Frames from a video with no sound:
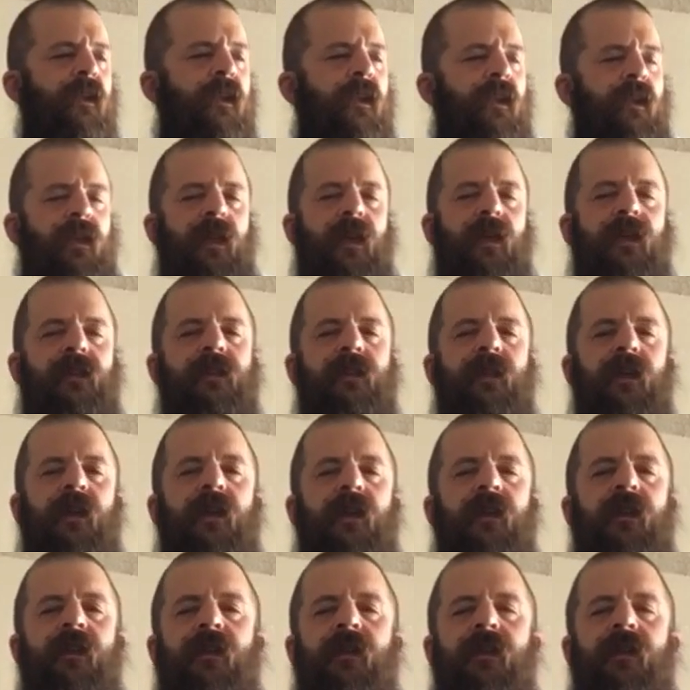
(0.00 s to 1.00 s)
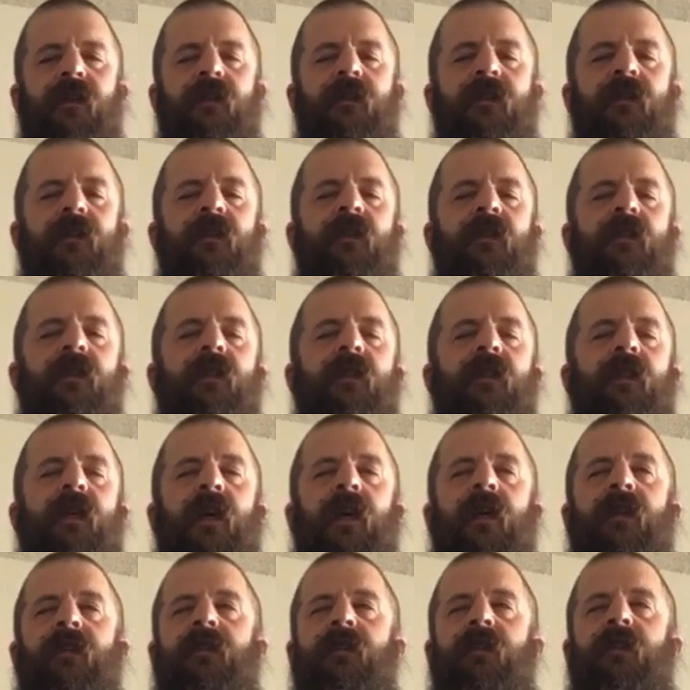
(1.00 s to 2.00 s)
Alexa,
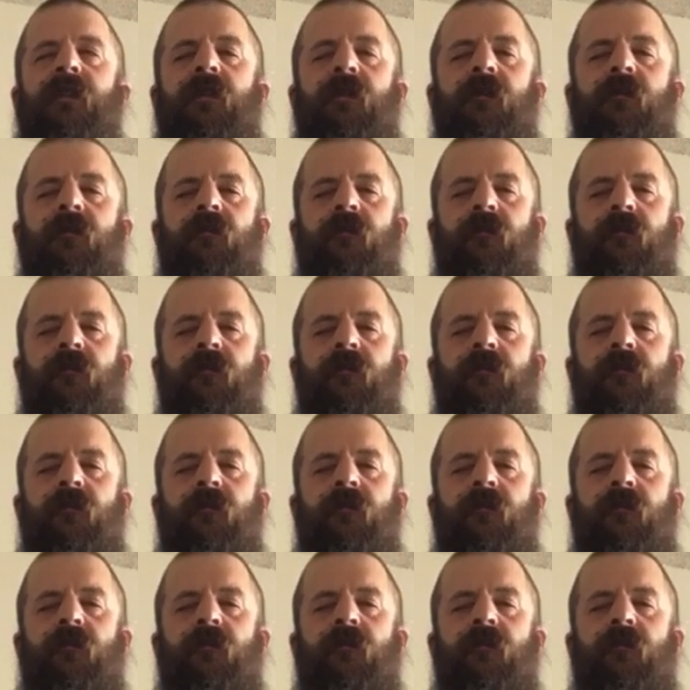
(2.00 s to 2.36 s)
cancel.